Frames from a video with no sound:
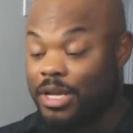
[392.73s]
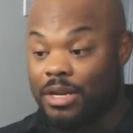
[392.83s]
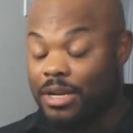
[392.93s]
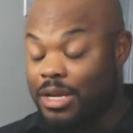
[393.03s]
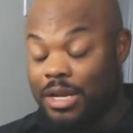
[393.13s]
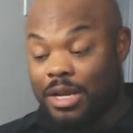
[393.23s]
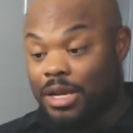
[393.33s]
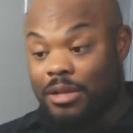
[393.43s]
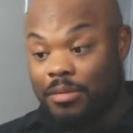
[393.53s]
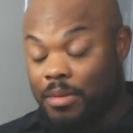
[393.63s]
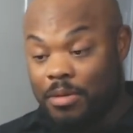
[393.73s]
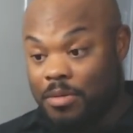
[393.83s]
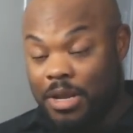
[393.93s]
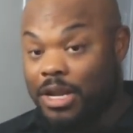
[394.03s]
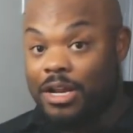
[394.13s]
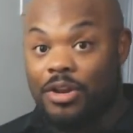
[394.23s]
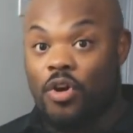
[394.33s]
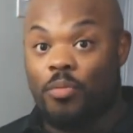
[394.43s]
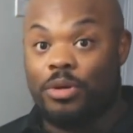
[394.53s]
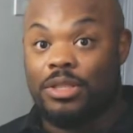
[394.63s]
And you may not
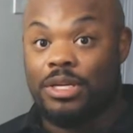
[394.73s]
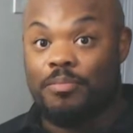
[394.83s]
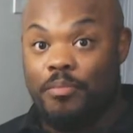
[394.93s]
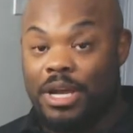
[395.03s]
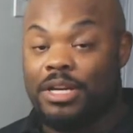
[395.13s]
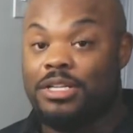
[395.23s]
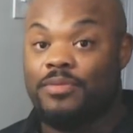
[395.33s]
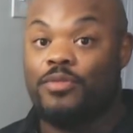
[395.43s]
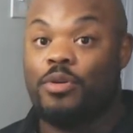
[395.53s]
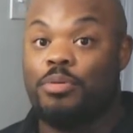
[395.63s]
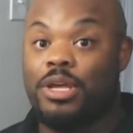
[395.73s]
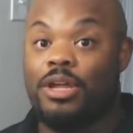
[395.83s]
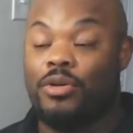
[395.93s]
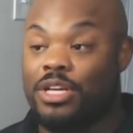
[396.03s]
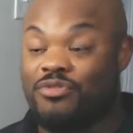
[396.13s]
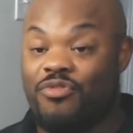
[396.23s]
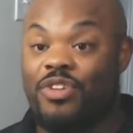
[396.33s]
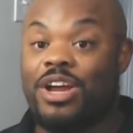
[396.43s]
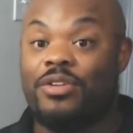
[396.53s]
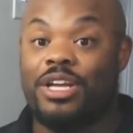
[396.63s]
know, but the mechanism for a piano is
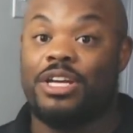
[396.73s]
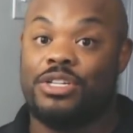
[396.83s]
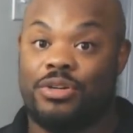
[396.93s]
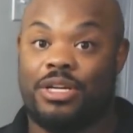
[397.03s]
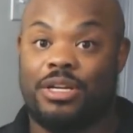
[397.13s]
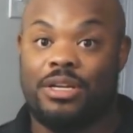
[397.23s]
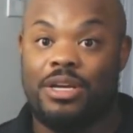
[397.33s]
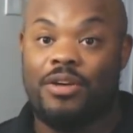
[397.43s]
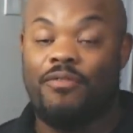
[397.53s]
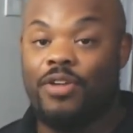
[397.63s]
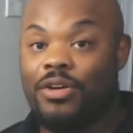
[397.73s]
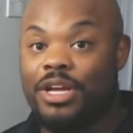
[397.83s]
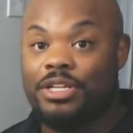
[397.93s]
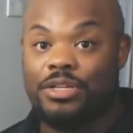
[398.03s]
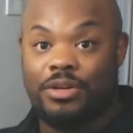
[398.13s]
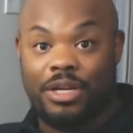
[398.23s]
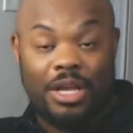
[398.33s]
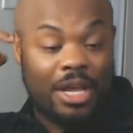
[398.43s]
very intricate. Very intricate.